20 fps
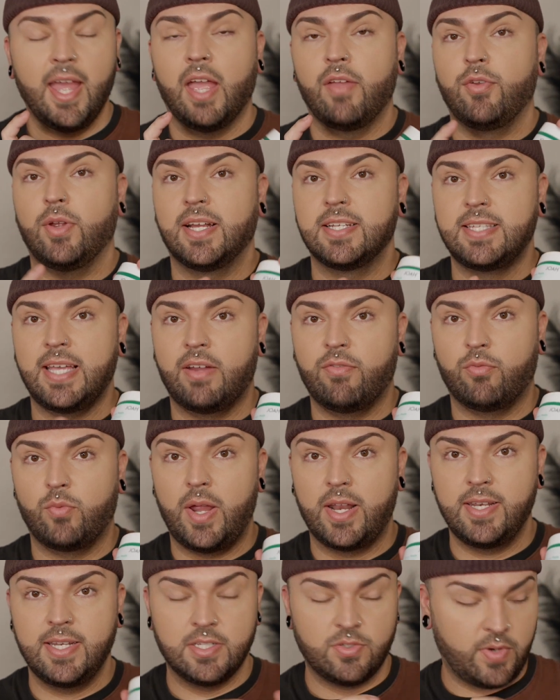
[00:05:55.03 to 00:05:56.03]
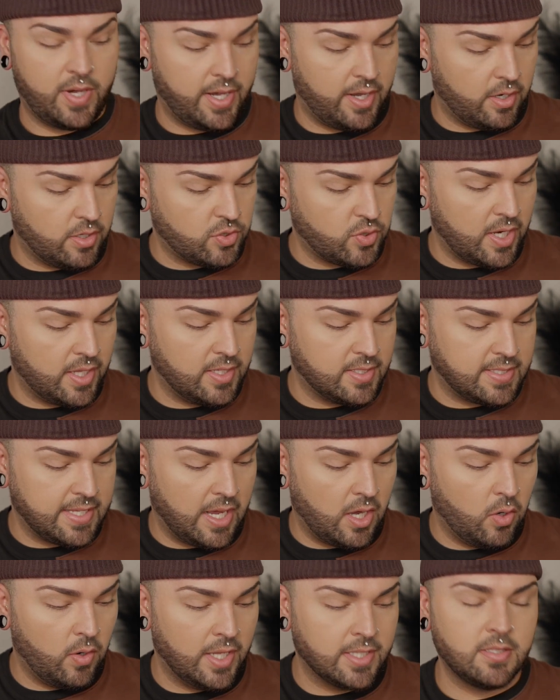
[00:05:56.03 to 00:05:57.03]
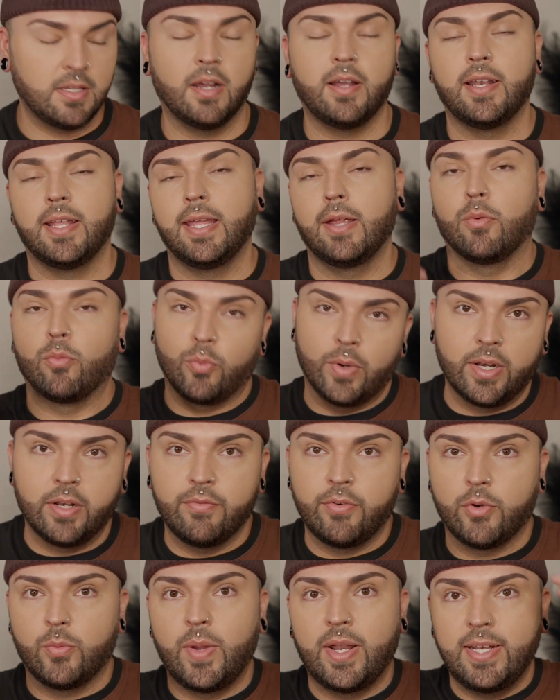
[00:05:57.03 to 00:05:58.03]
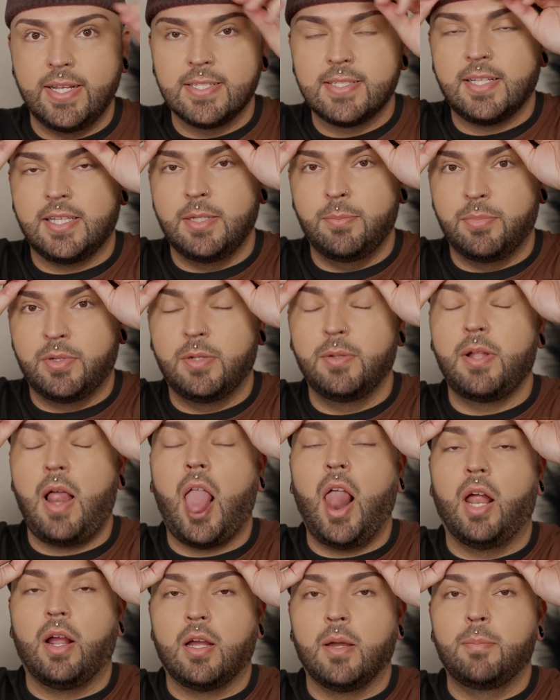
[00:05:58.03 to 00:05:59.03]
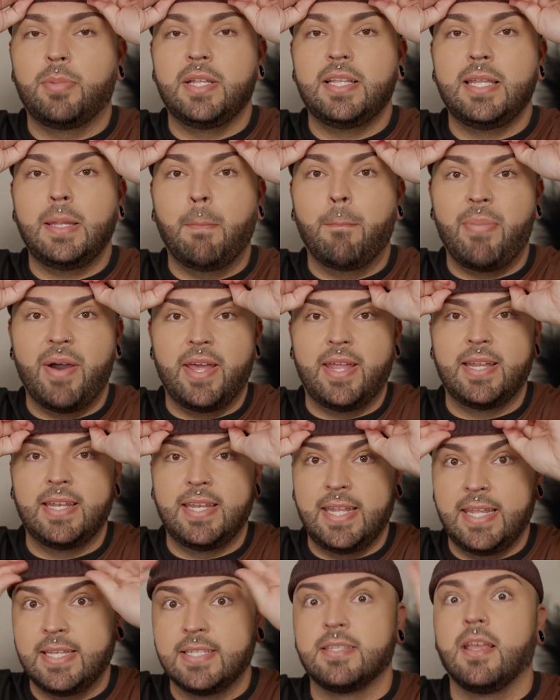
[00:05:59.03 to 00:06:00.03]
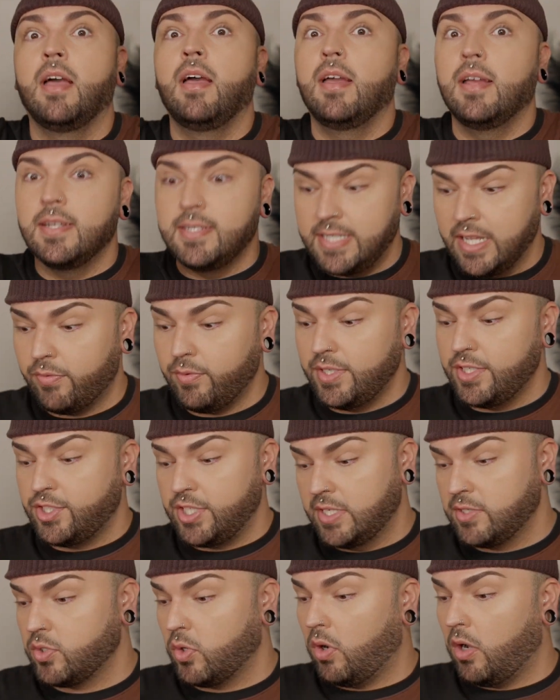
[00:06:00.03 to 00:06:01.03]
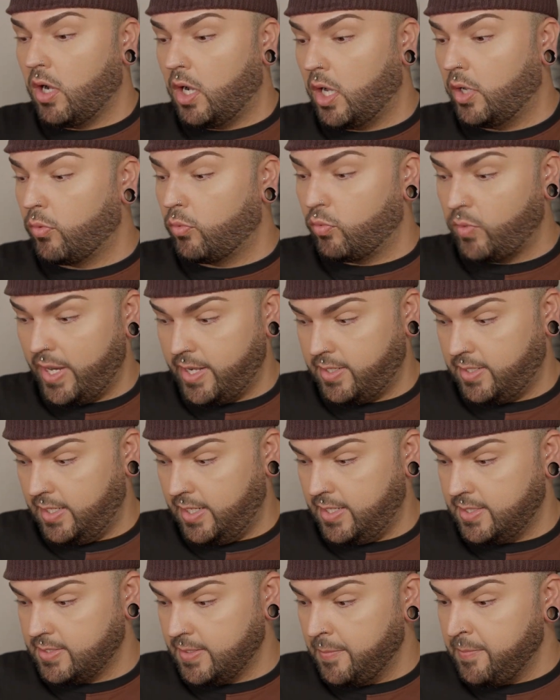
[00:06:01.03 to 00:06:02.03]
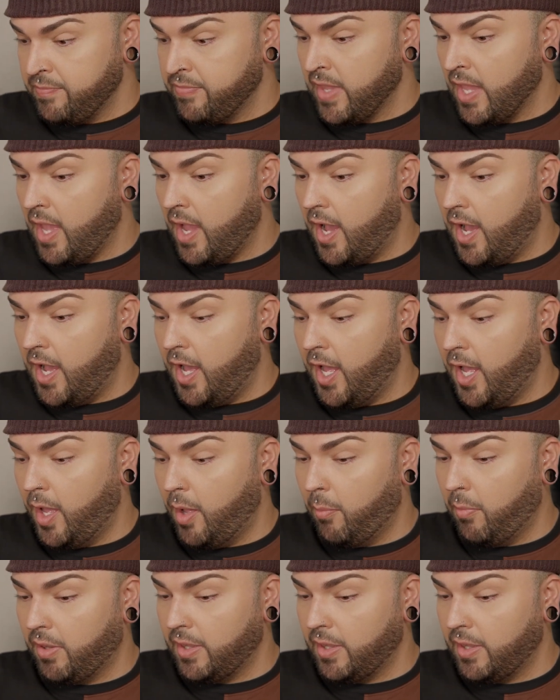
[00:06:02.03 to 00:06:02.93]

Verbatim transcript: If you guys have redness right here, try this out. It's not going to get rid of your redness completely, but it is definitely gentle on redness. Um,